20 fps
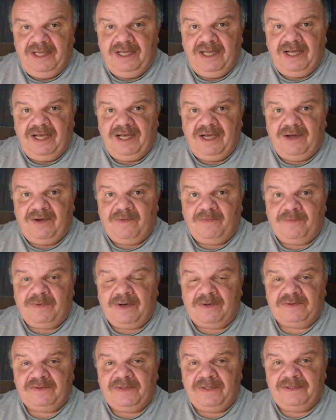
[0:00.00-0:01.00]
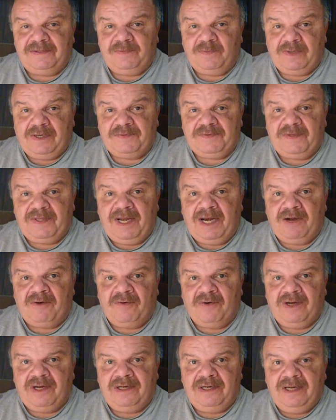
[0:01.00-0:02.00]
Without the
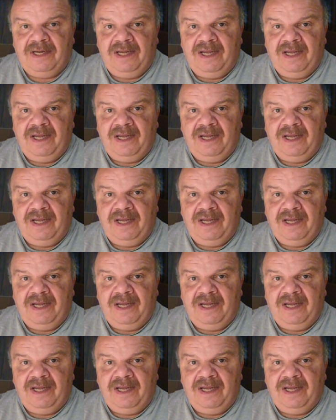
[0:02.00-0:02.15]
NRA,